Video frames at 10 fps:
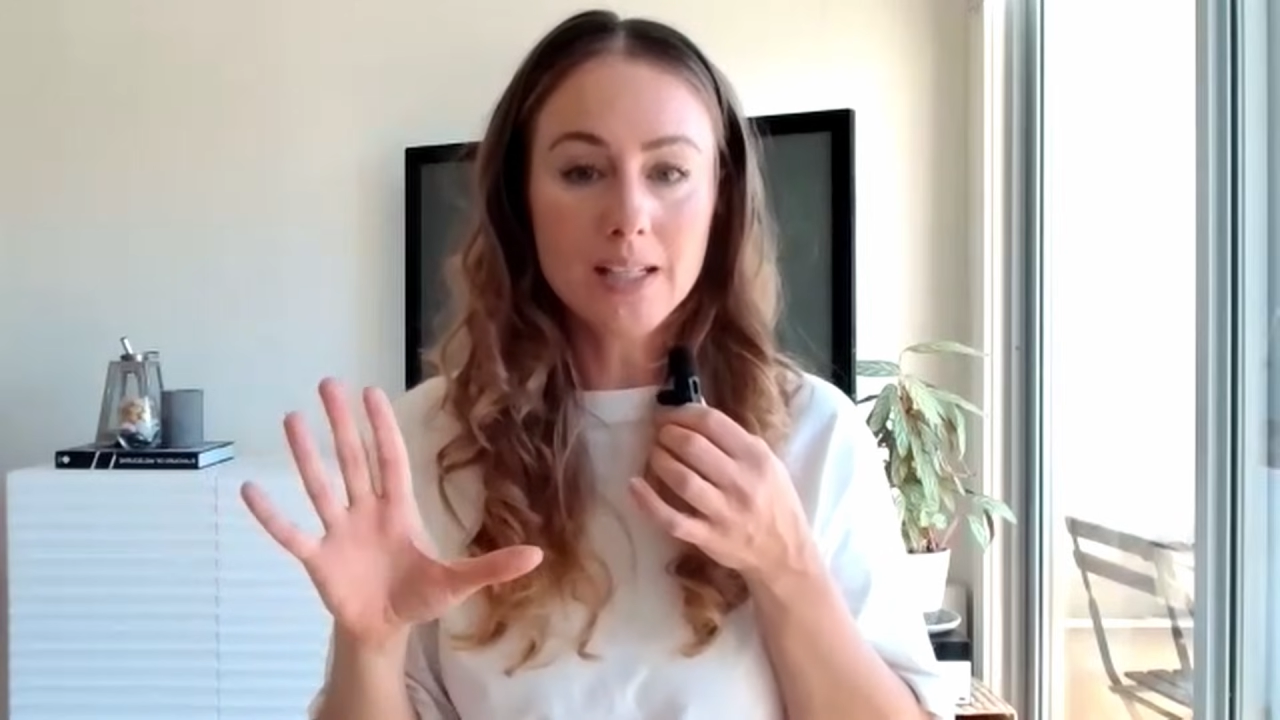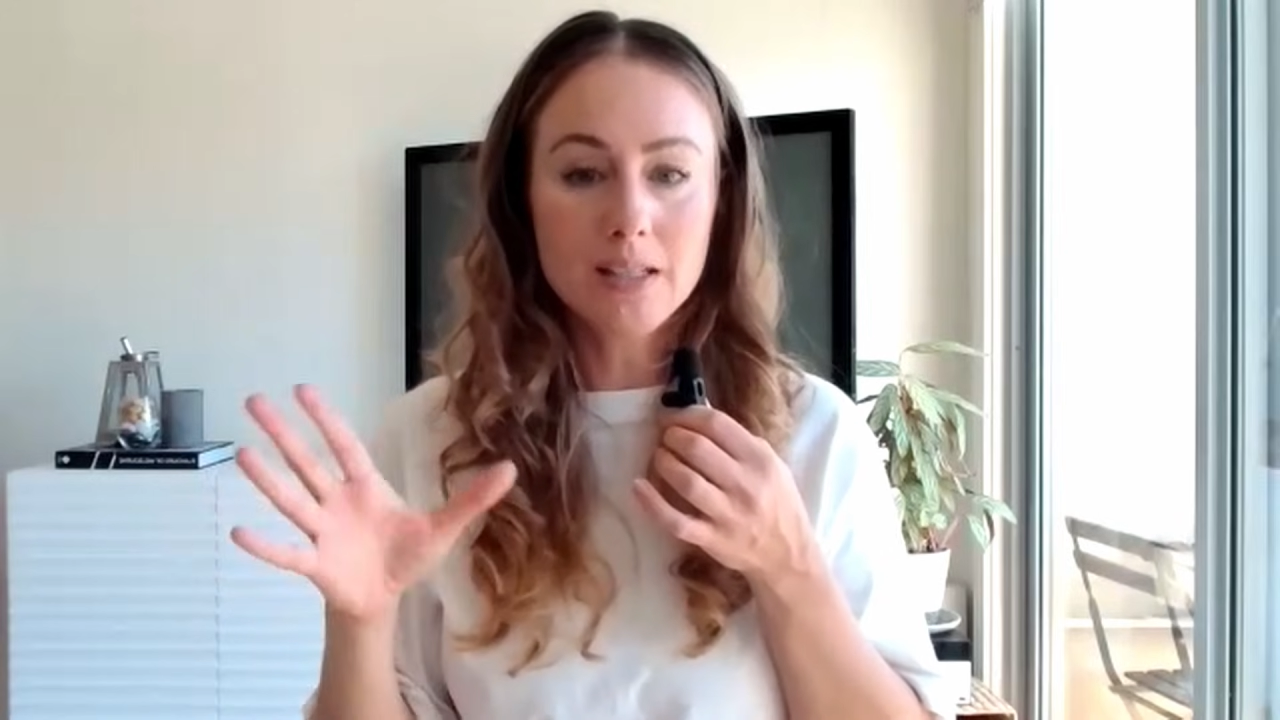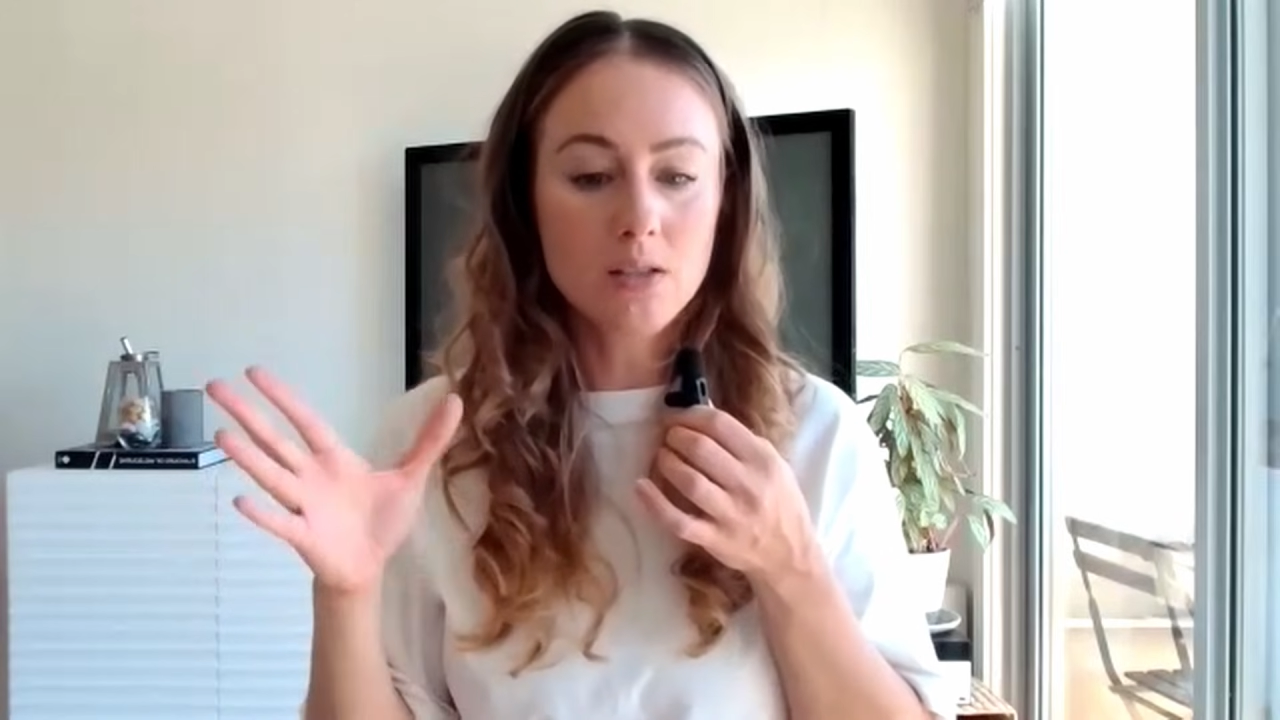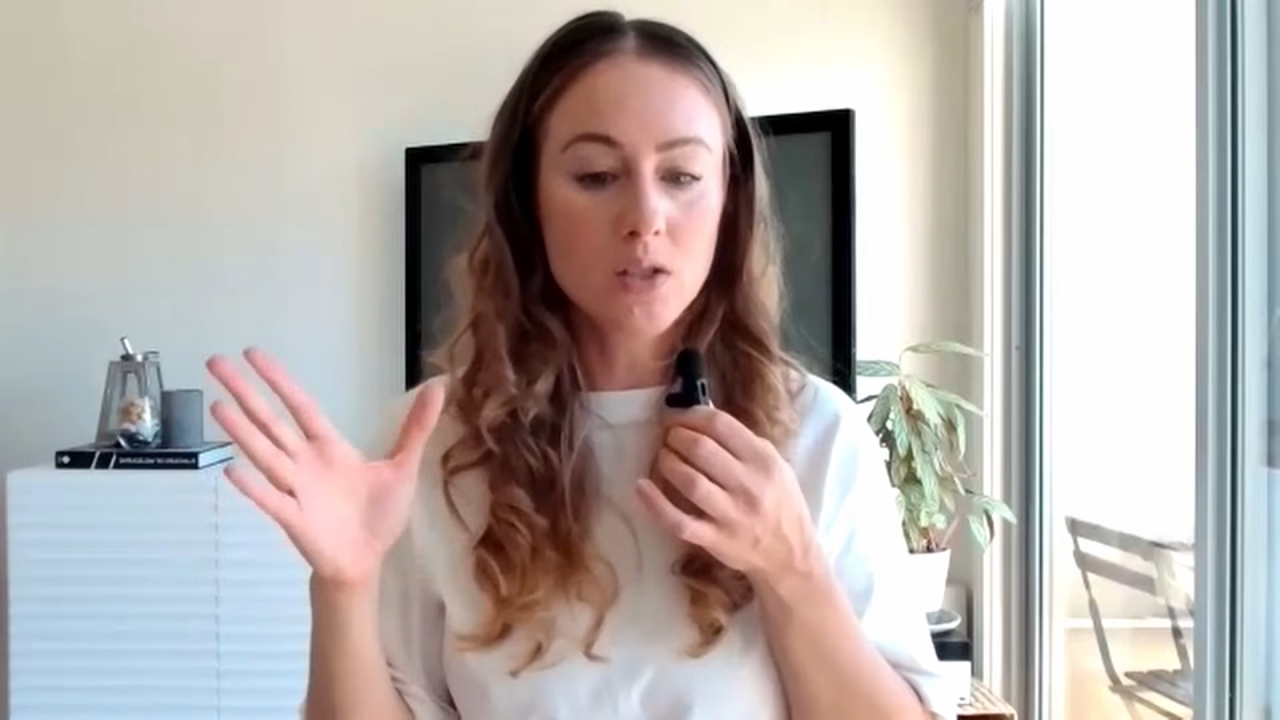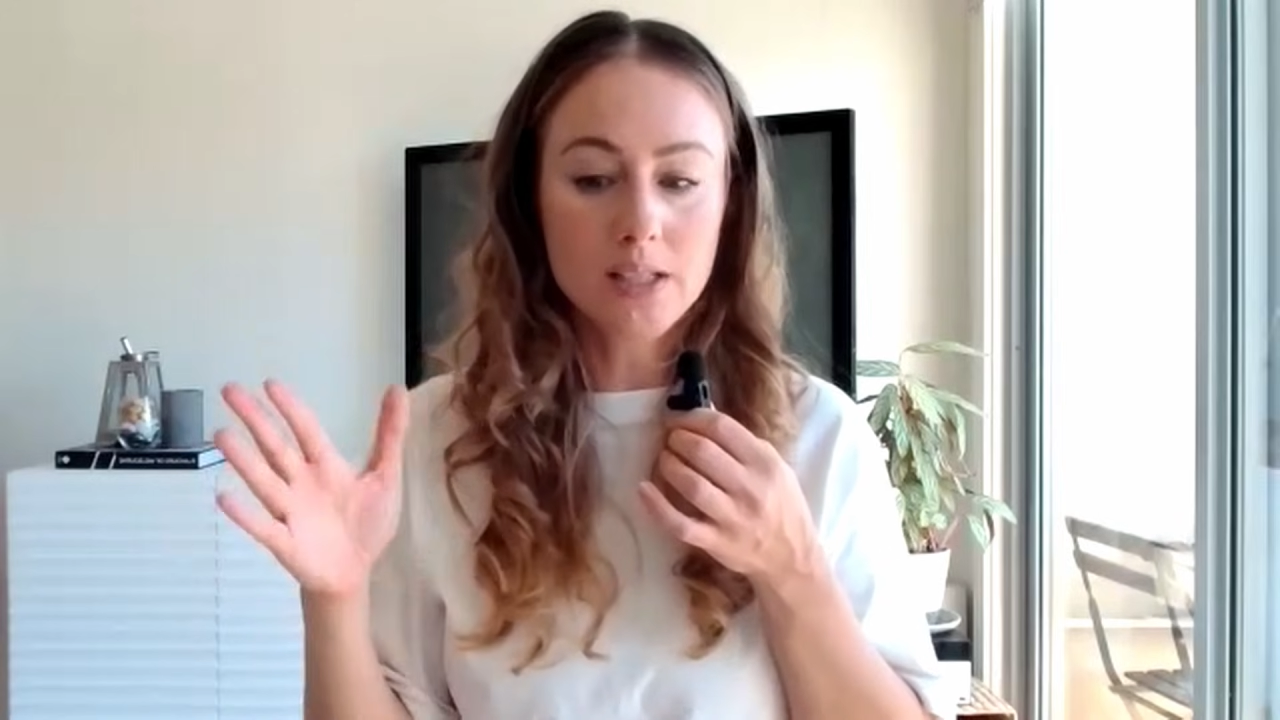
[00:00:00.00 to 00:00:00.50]

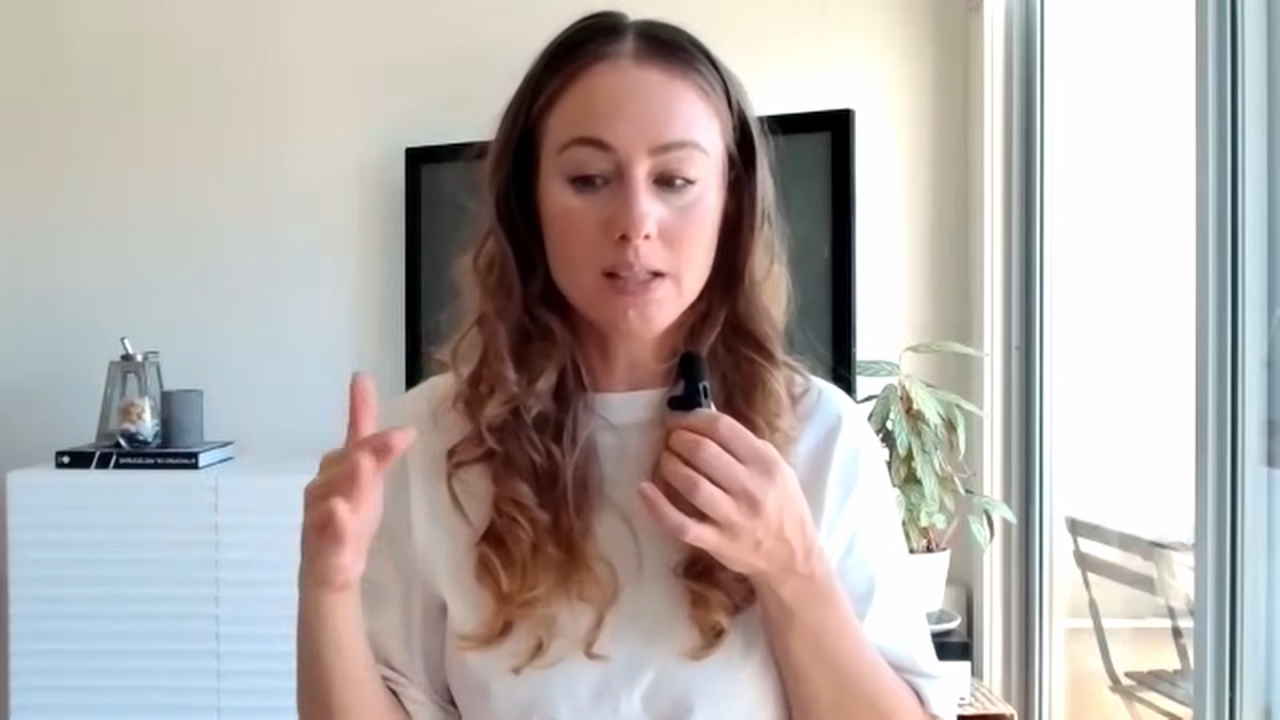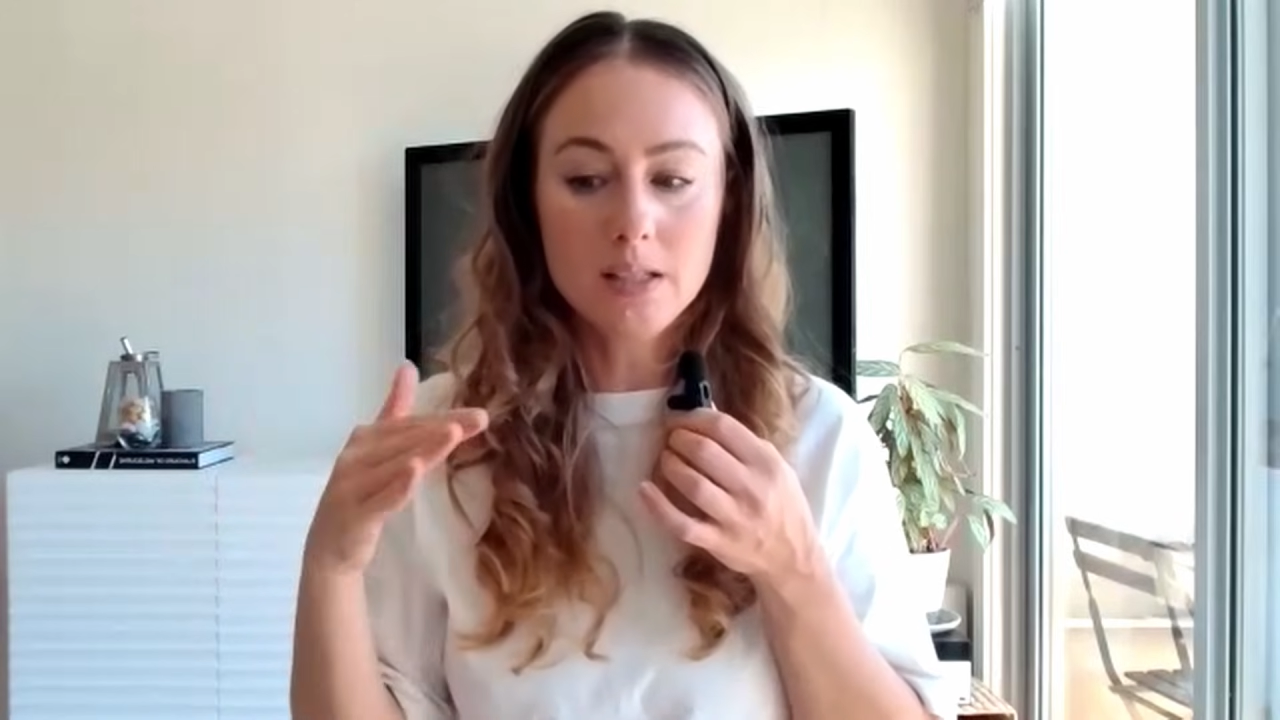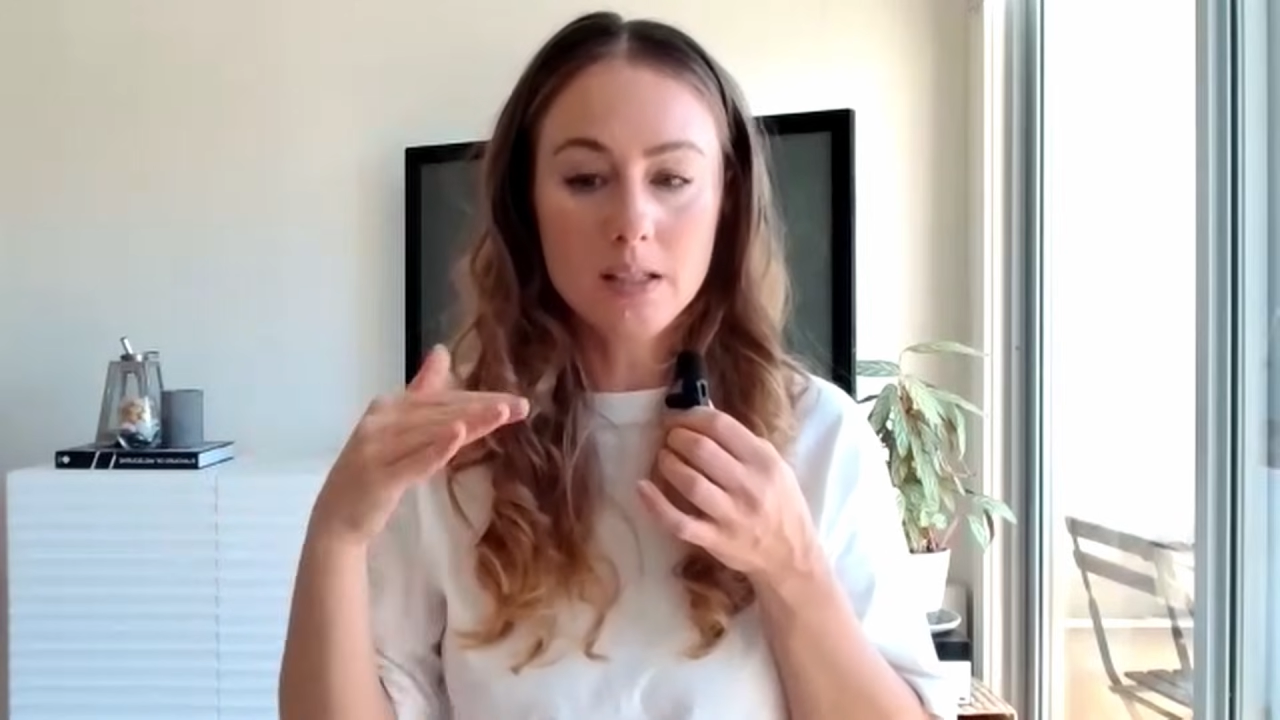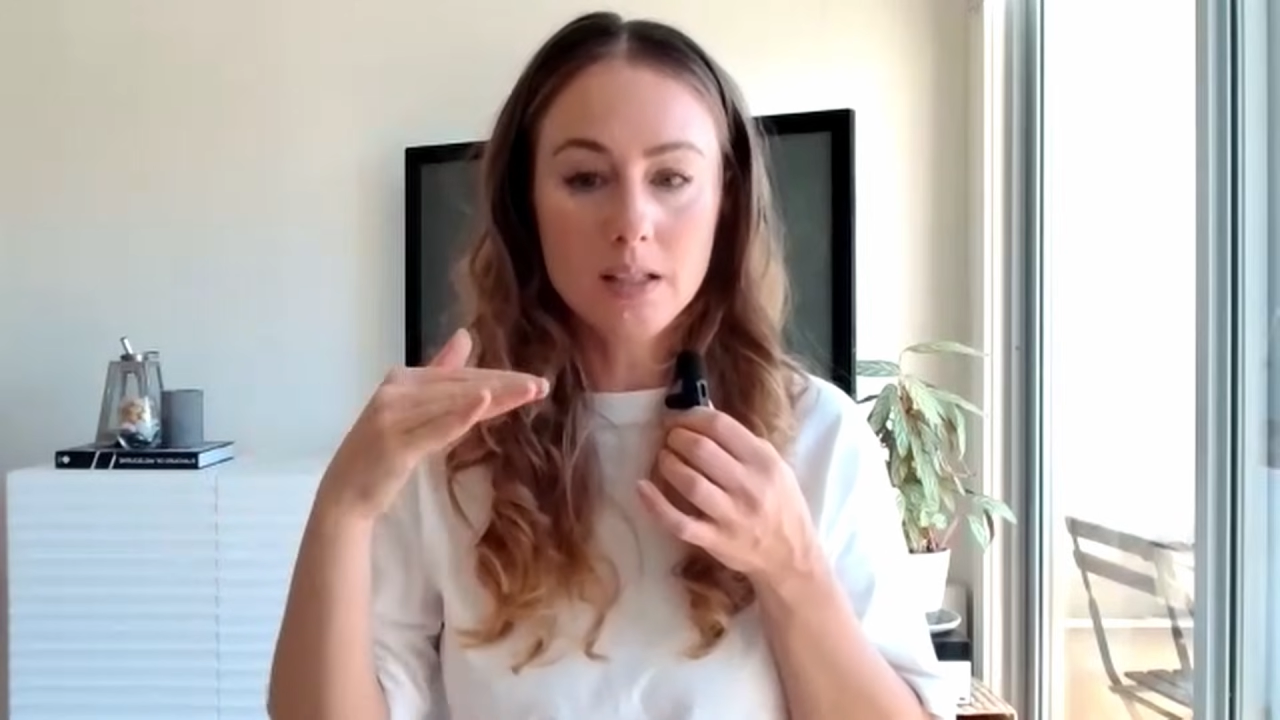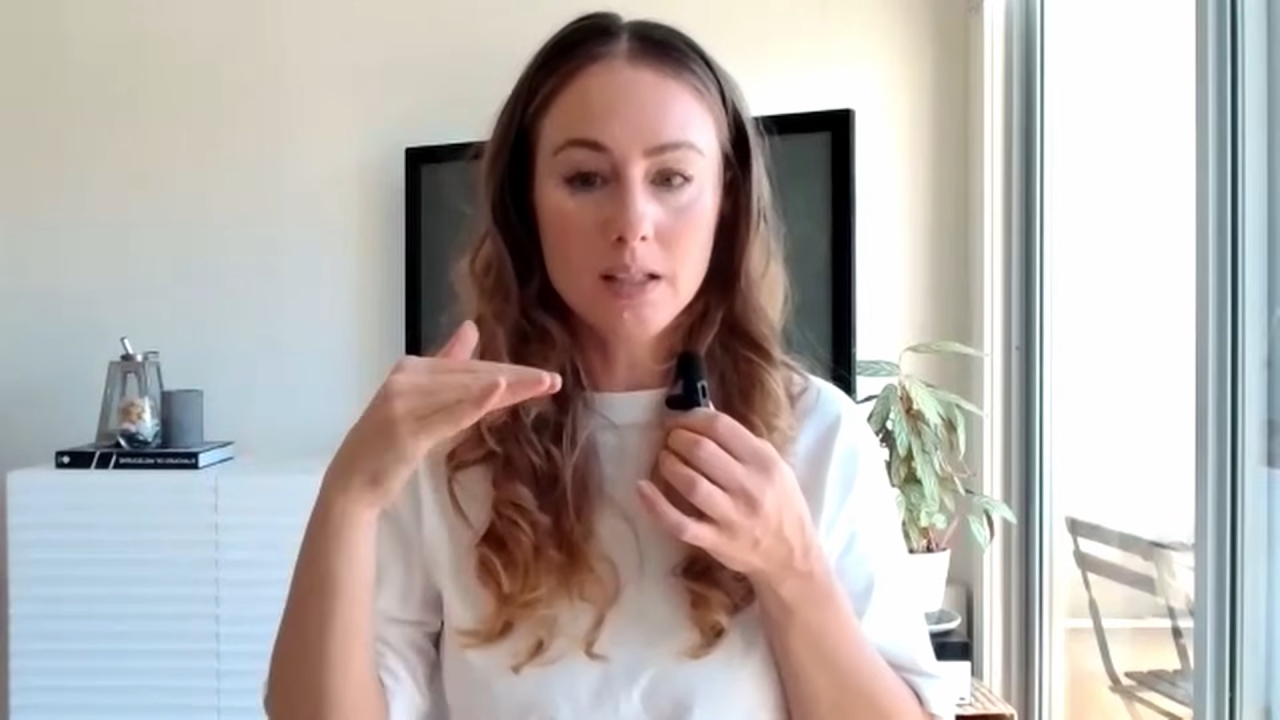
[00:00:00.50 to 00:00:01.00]
it's just